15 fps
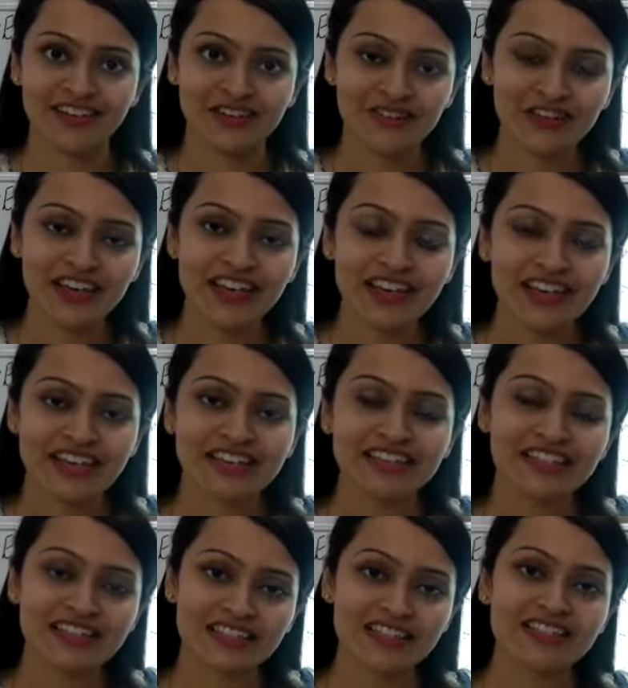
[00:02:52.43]
Okay,
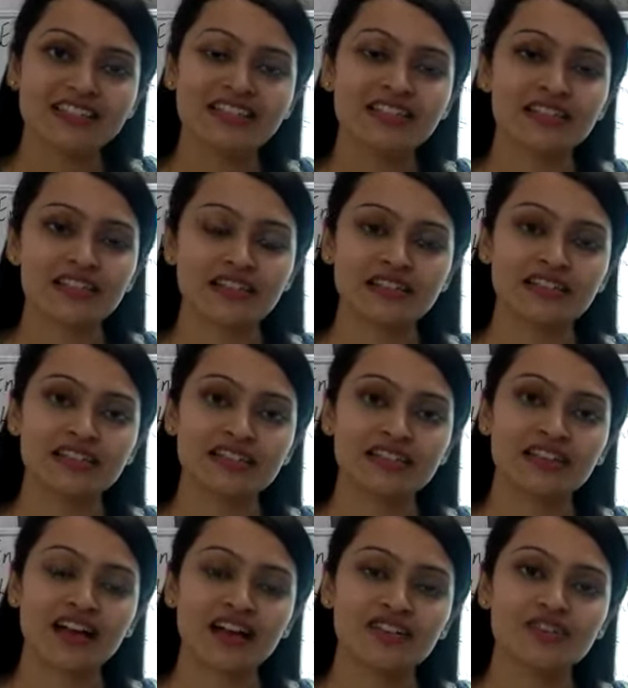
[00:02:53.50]
this is a
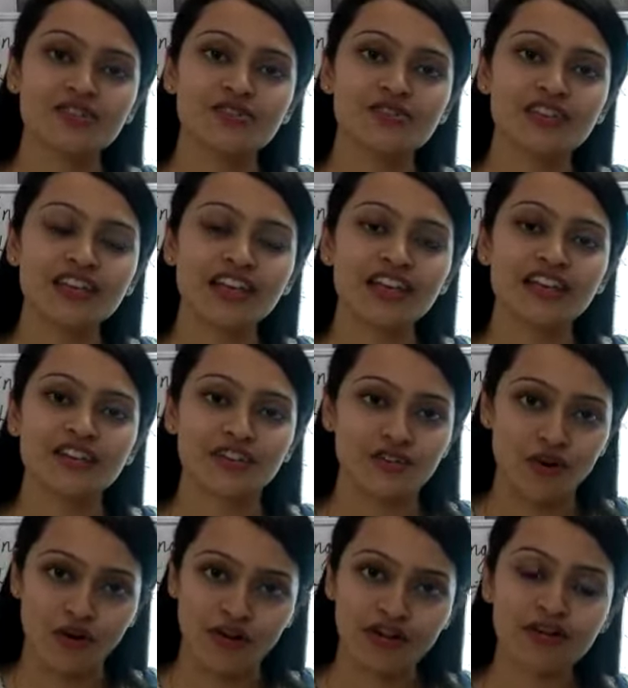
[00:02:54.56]
country in
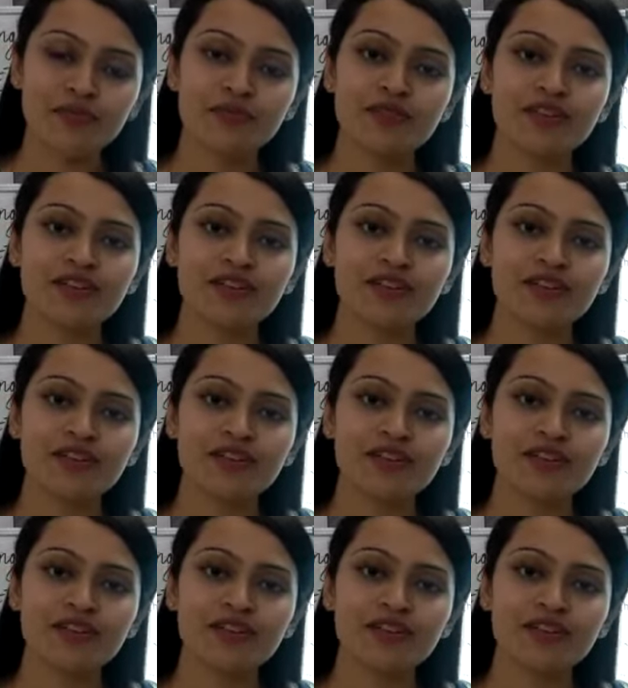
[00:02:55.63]
Europe.